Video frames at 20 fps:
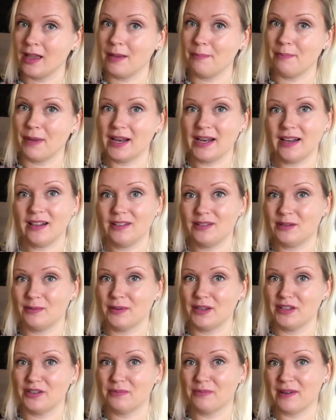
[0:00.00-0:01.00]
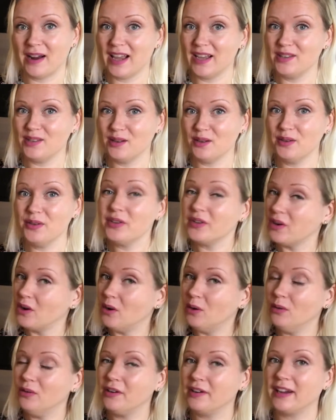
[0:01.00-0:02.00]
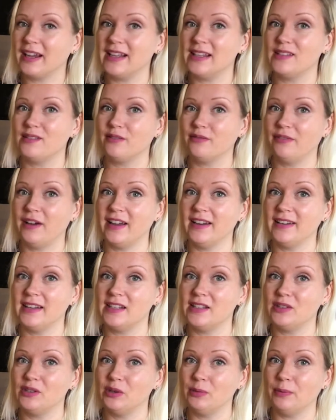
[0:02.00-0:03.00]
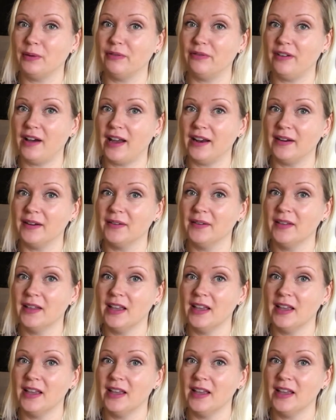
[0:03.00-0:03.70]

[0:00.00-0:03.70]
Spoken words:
But to my surprise, also the older kids find this super fun.